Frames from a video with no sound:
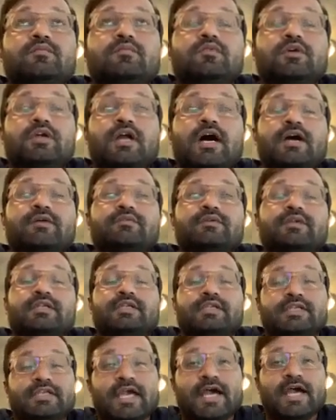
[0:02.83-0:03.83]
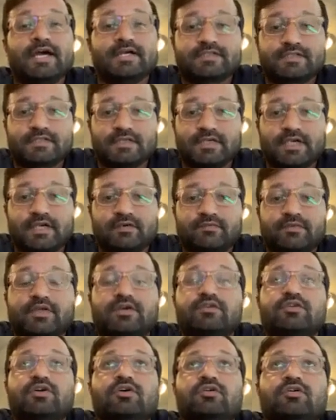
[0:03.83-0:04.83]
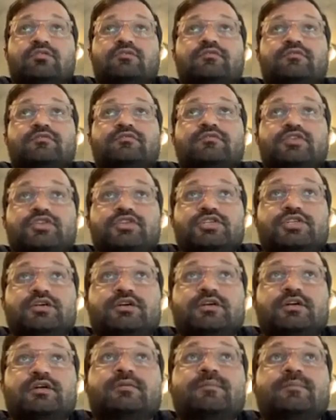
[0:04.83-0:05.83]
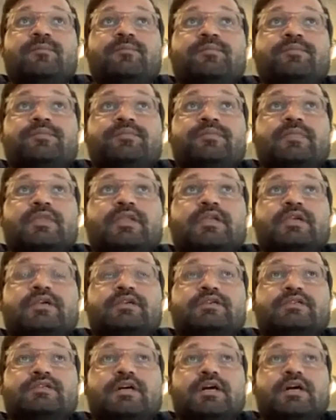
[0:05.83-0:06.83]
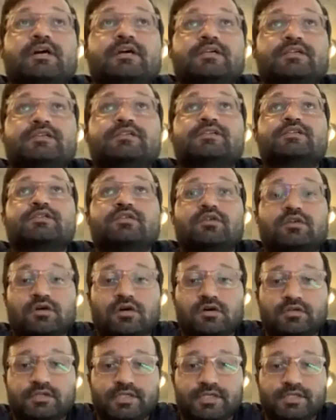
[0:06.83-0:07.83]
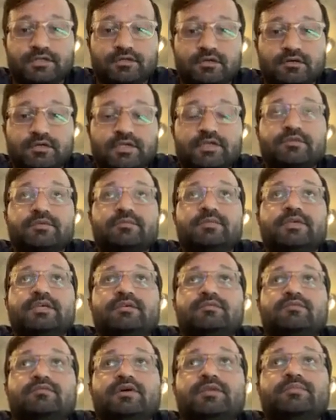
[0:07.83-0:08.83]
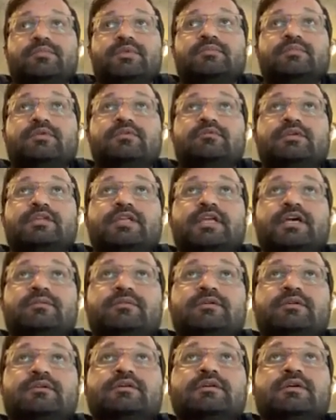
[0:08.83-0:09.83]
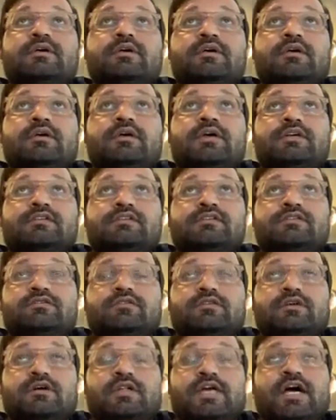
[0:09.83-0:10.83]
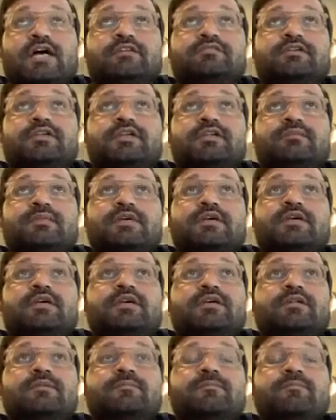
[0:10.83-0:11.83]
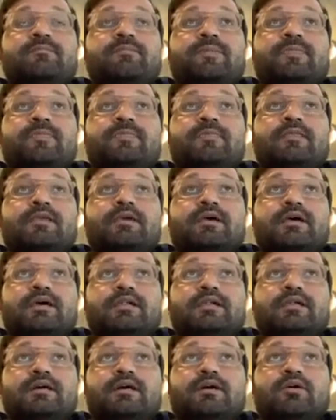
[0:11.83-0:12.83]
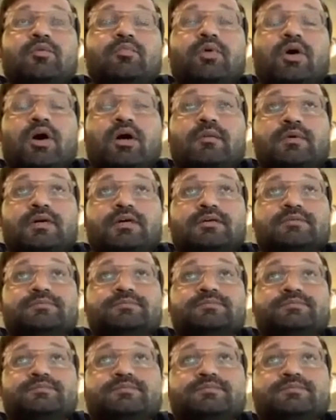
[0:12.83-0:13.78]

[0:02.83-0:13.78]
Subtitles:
what I would guess, again, we don't know for sure, is a so-called Negro. He would be what people would label as a so-called African American, and Obama